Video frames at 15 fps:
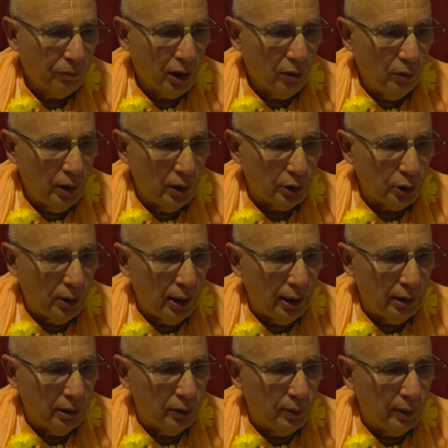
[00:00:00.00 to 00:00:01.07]
we're
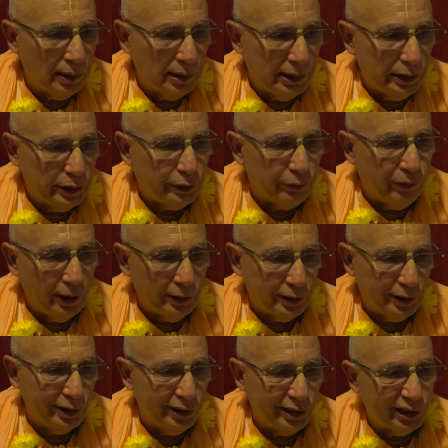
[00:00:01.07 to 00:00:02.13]
trying to at least
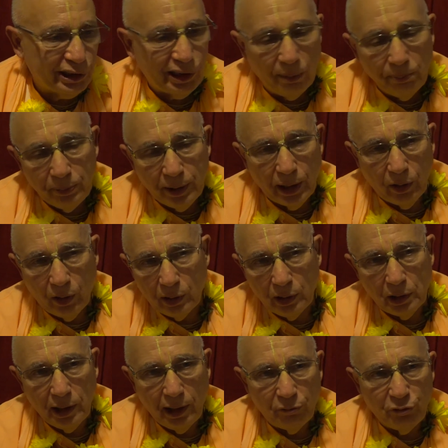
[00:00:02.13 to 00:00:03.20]
function something on
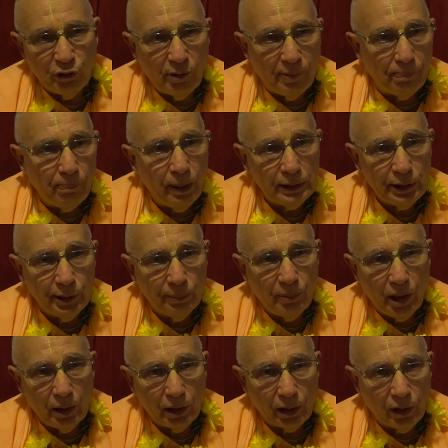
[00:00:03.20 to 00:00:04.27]
the level of
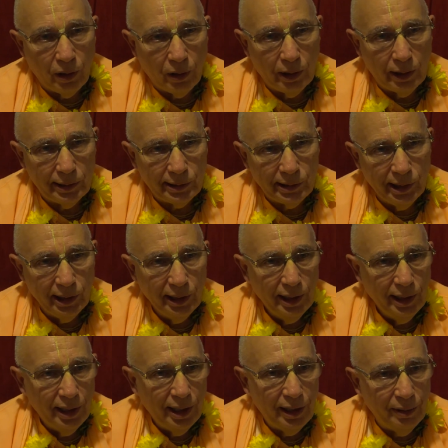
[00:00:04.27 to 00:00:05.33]
Madhyamadikaris.
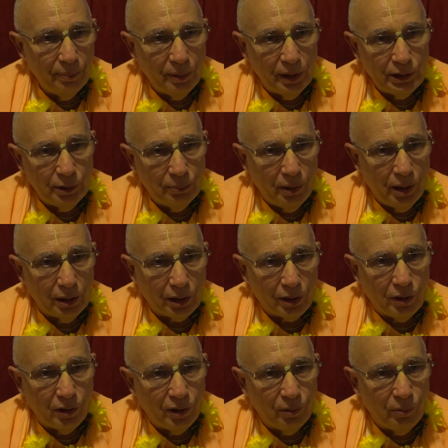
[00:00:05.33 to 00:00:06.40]
And the
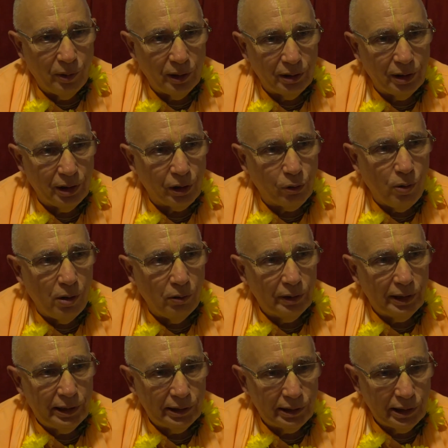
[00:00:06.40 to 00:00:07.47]
Madhyamadikari, one of the
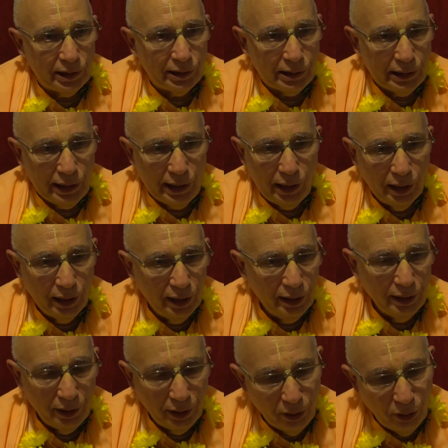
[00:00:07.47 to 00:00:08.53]
qualities is he,
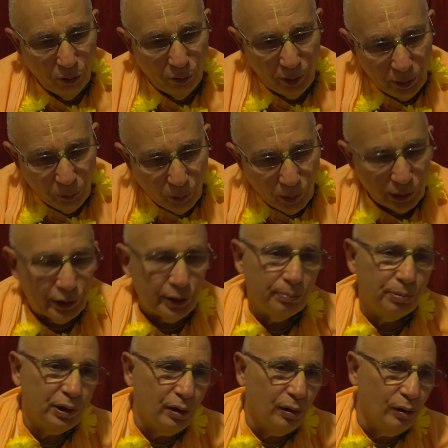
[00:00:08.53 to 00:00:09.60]
you know, he
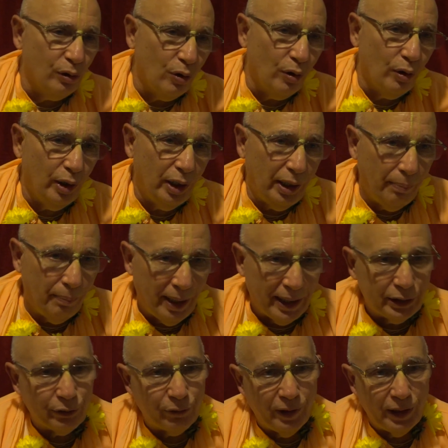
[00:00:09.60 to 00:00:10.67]
worships the Lord, he
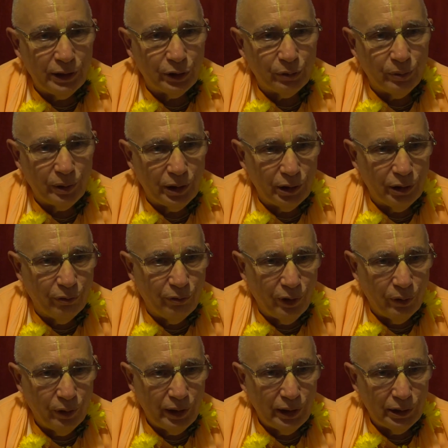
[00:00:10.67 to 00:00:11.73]
makes friends with the
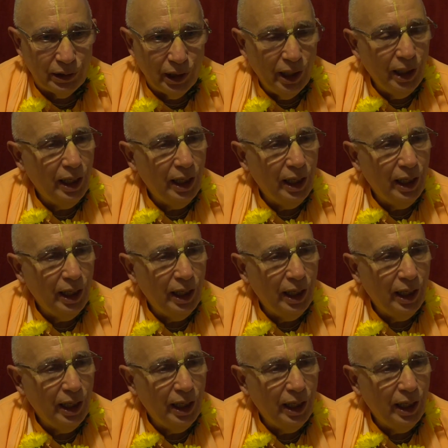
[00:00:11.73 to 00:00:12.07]
devotees,